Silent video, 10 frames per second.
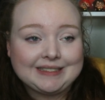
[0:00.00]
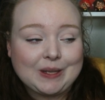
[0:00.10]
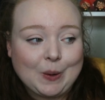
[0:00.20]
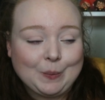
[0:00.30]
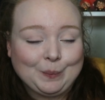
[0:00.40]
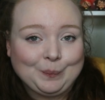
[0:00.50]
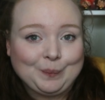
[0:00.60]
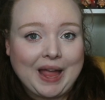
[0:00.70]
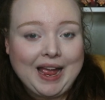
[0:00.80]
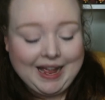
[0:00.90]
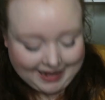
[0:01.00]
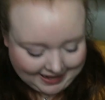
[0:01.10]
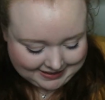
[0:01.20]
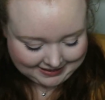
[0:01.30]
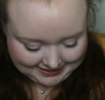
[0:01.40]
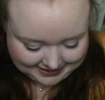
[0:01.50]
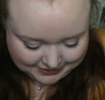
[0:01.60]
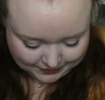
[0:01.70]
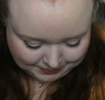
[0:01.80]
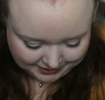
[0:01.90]
So I think that's
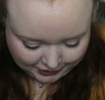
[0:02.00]
going to be